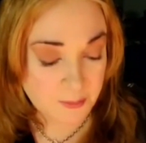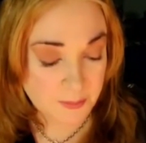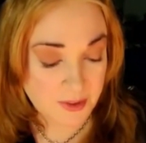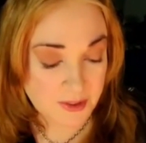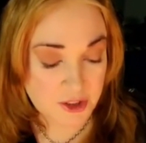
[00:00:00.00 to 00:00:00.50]

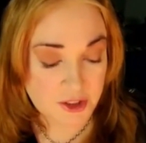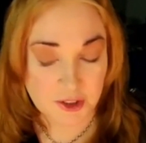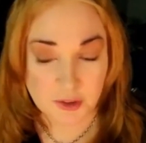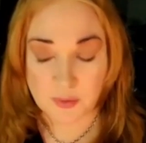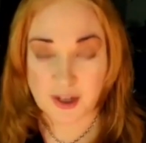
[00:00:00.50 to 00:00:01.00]

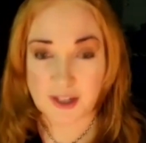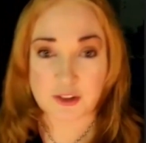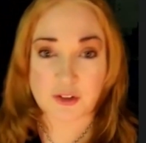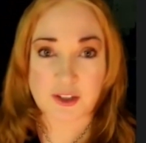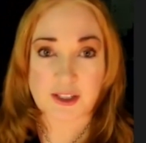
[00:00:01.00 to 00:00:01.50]
engineer,
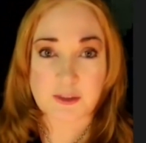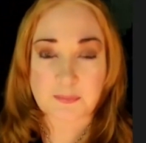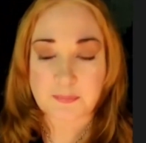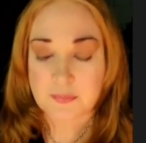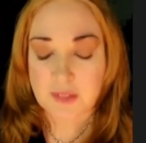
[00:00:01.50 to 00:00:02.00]
Ryan Green,
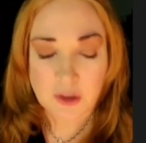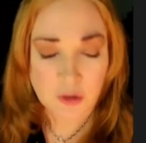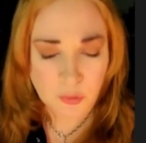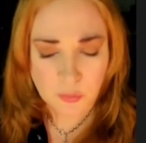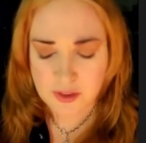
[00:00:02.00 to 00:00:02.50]

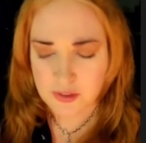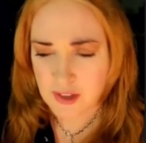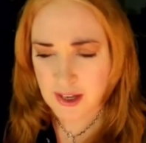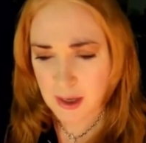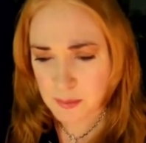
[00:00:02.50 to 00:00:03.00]
who
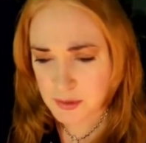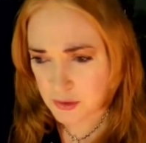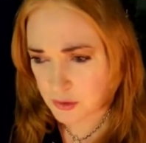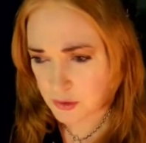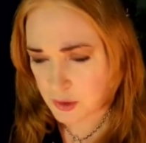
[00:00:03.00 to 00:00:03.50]
was
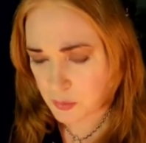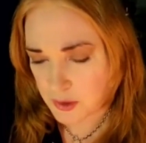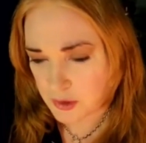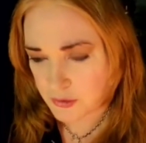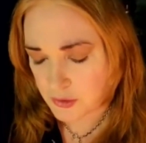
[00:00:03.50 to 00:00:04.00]
absolutely
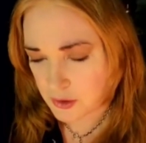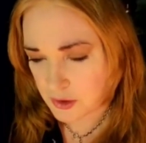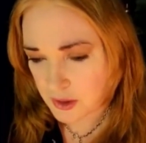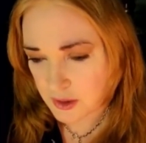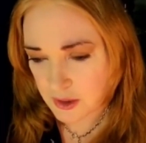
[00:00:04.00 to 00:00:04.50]
wonderful,
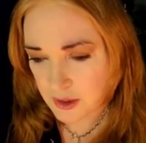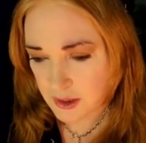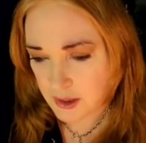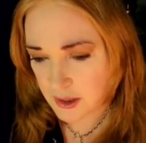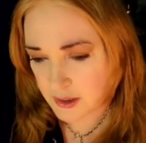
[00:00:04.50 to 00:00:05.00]

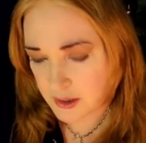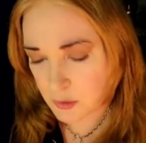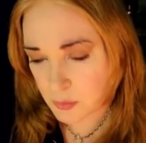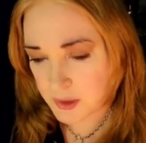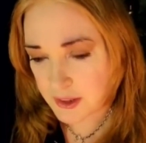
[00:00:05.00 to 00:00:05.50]
he
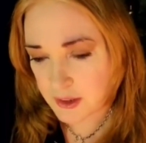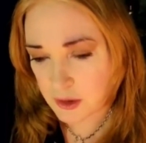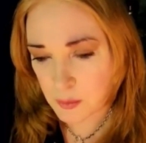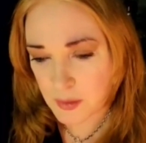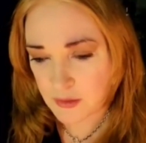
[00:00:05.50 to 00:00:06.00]
really
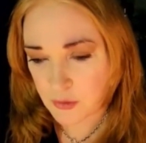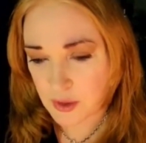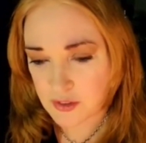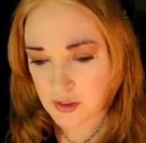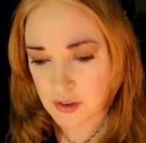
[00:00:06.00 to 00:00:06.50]
knew my
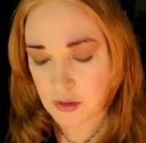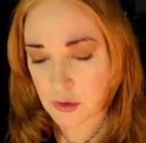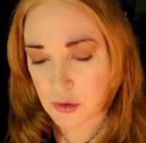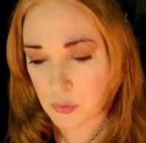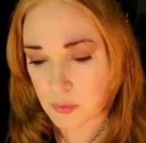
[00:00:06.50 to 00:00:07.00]
voice. He
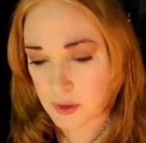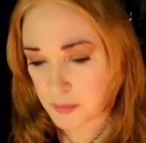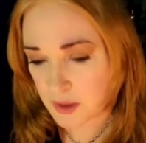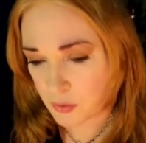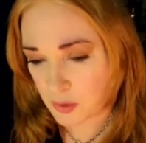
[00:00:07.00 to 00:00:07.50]
knew when
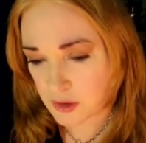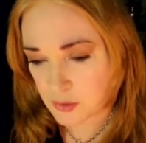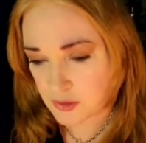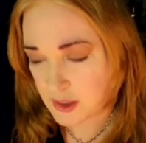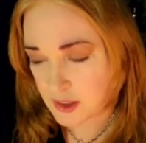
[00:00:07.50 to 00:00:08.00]
my voice
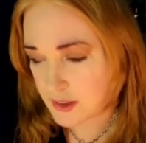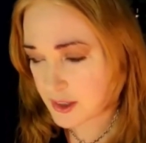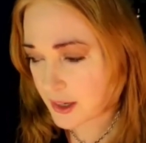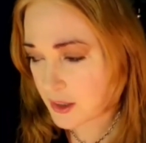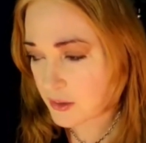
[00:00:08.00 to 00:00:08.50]
was getting
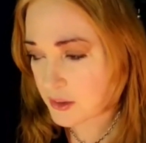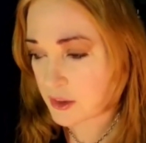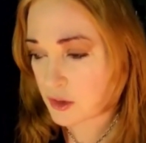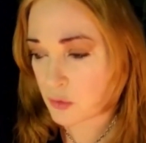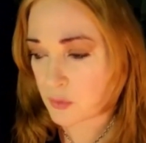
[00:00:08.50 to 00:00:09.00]
tired. He
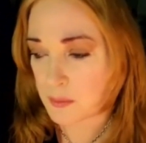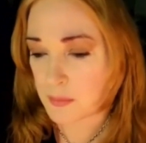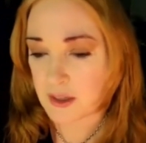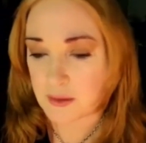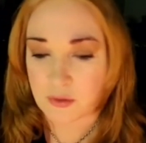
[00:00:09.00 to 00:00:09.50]
knew when
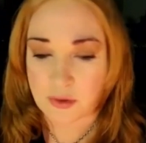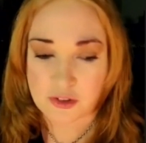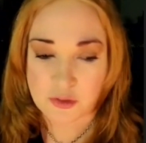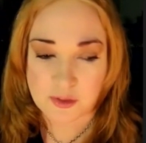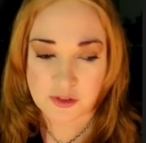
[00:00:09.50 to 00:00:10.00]
my
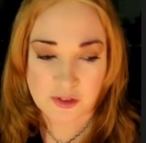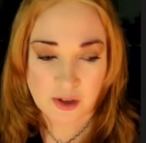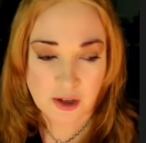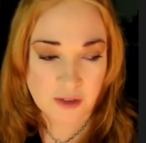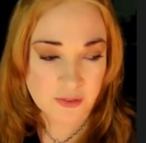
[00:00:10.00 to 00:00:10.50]
voice was
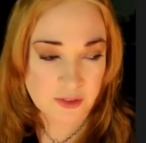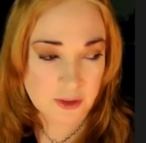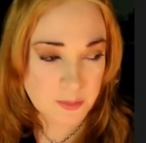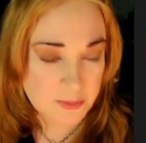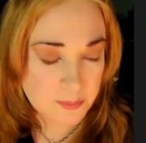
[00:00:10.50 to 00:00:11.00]
off a
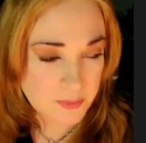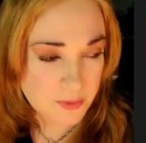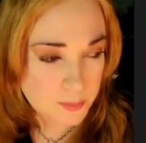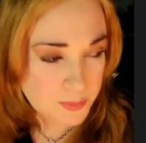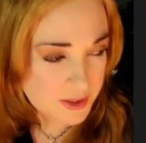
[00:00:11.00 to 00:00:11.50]
little bit
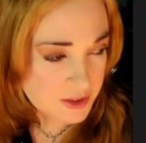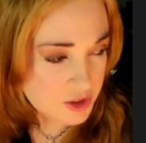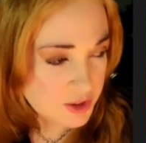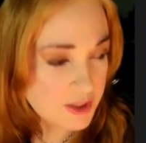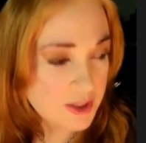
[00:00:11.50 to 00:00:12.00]
of
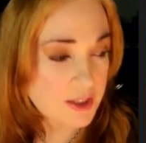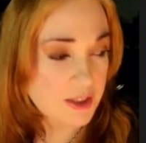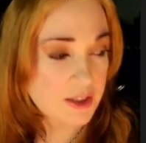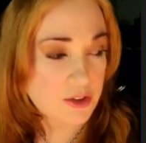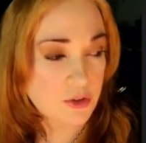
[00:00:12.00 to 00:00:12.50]
pitch.
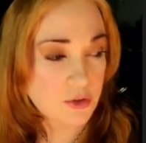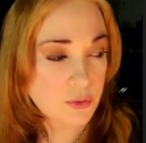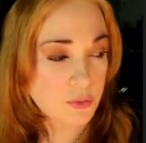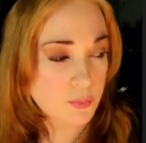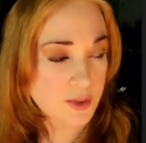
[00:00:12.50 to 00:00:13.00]
He
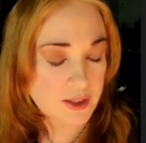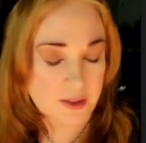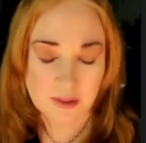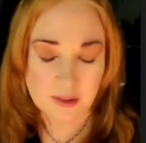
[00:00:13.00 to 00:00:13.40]
knew when